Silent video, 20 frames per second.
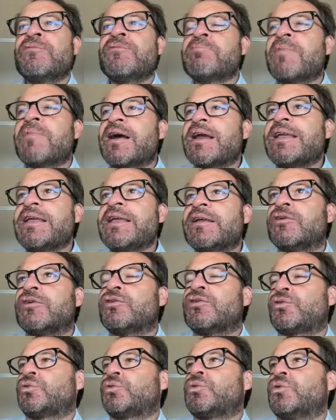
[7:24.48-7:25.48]
money
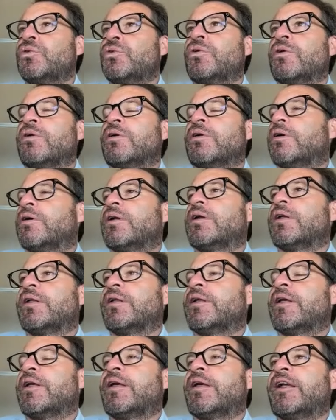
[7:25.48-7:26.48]
to
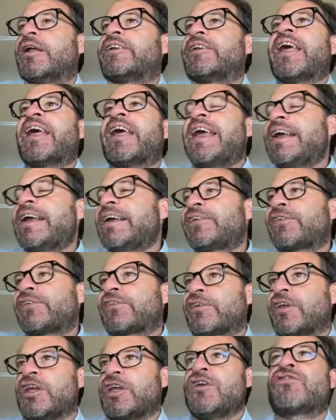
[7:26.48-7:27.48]
tanks
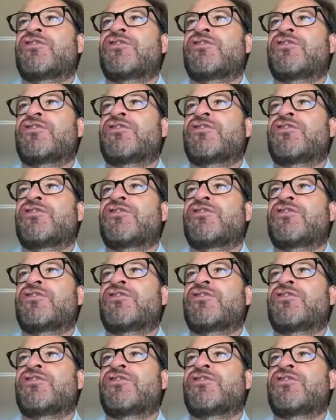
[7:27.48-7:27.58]
in